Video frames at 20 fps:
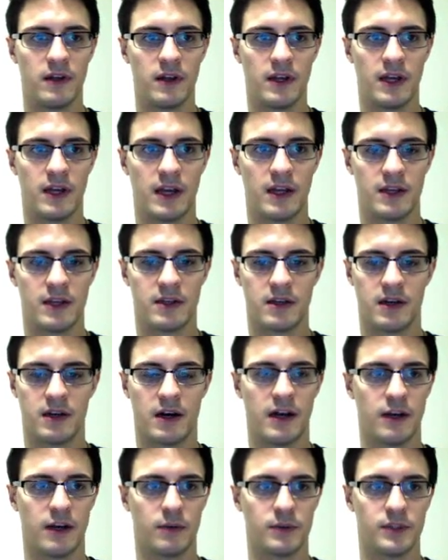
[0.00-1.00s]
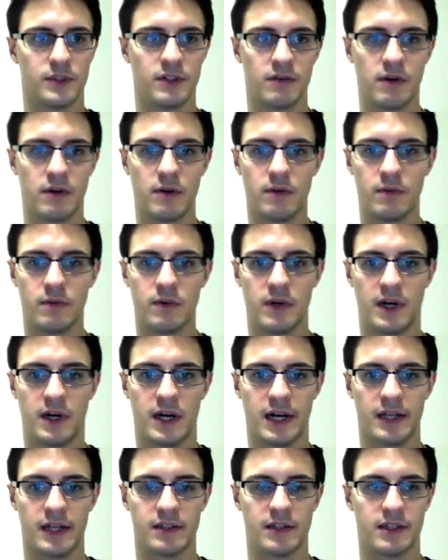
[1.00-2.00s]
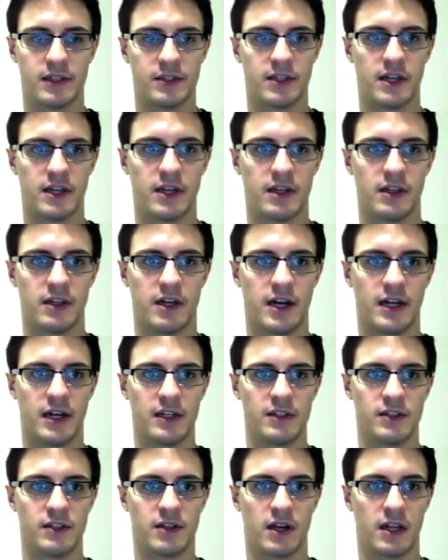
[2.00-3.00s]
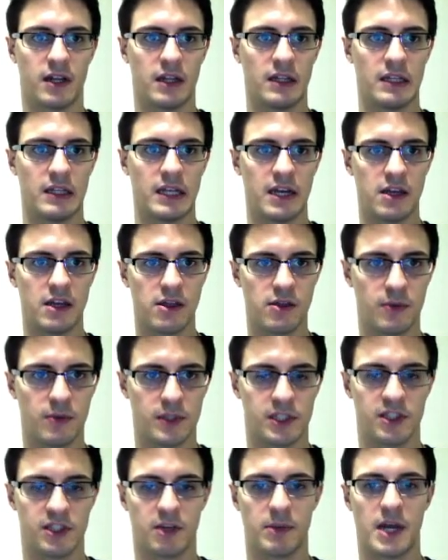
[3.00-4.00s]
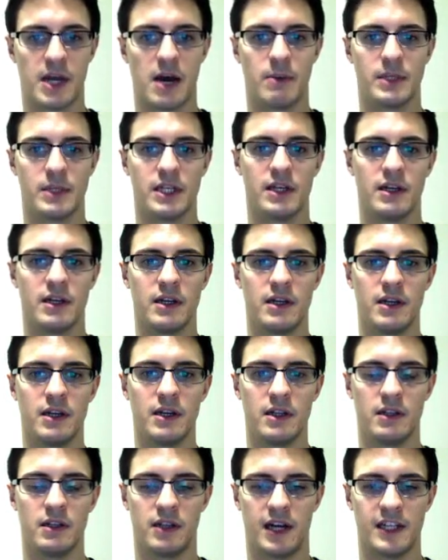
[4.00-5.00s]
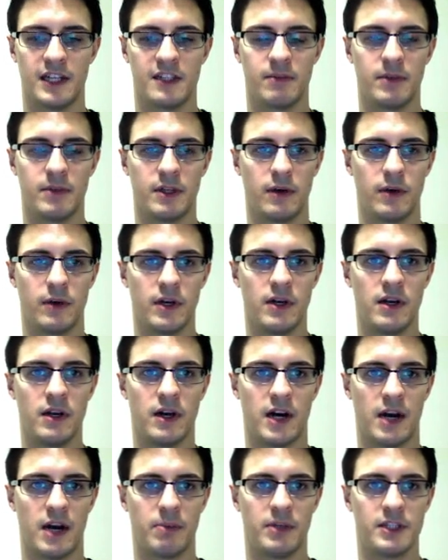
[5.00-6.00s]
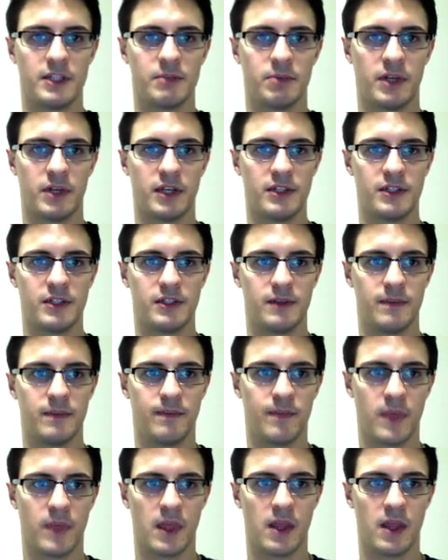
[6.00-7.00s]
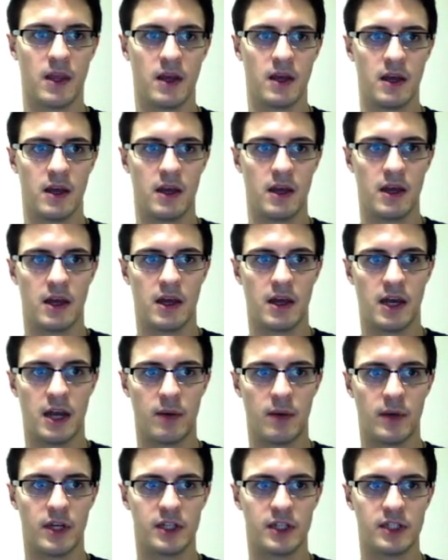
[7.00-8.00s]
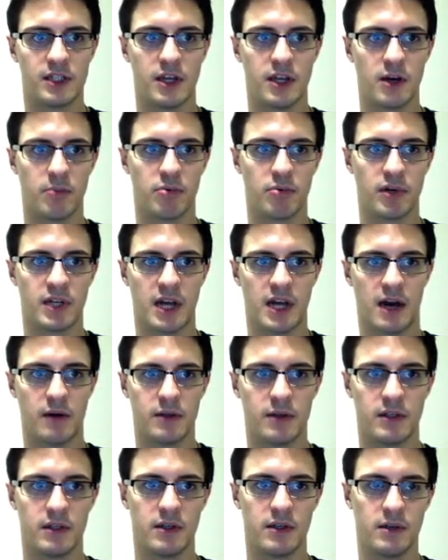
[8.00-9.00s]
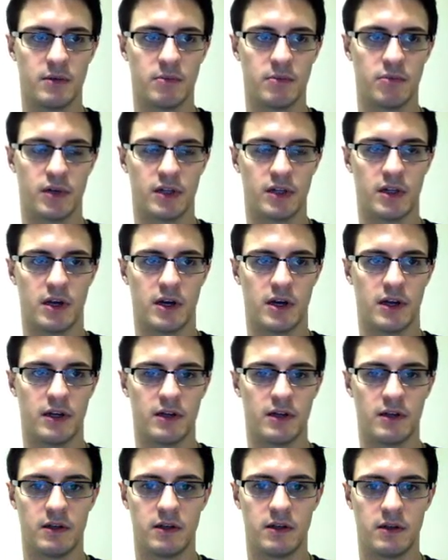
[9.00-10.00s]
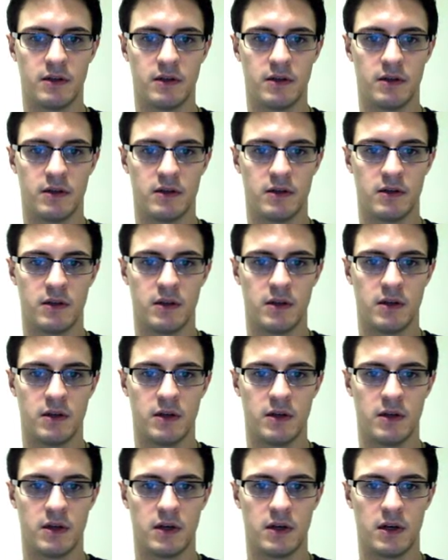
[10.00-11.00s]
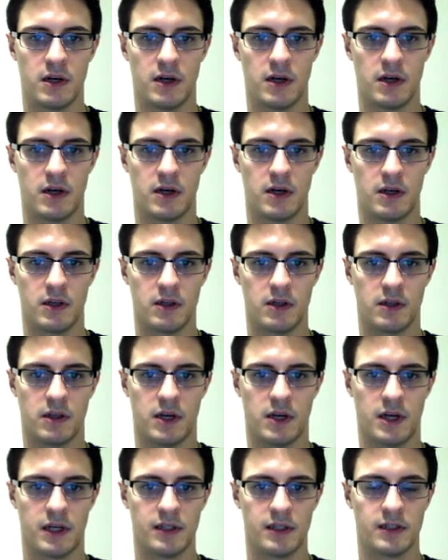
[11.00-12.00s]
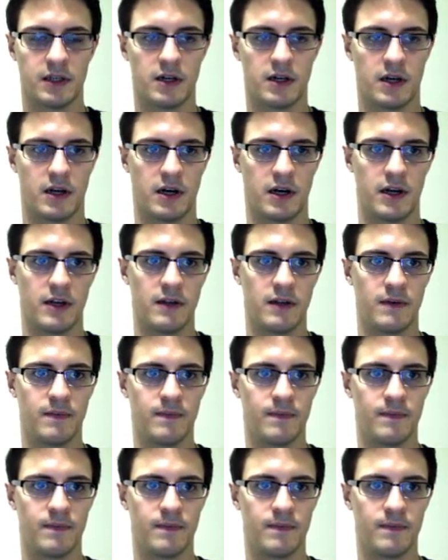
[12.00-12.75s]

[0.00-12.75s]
int I equals zero, I is less than lines.length, which is going to be how many lines have been loaded, I plus plus, and we could just here print out, print line, uh, lines at I.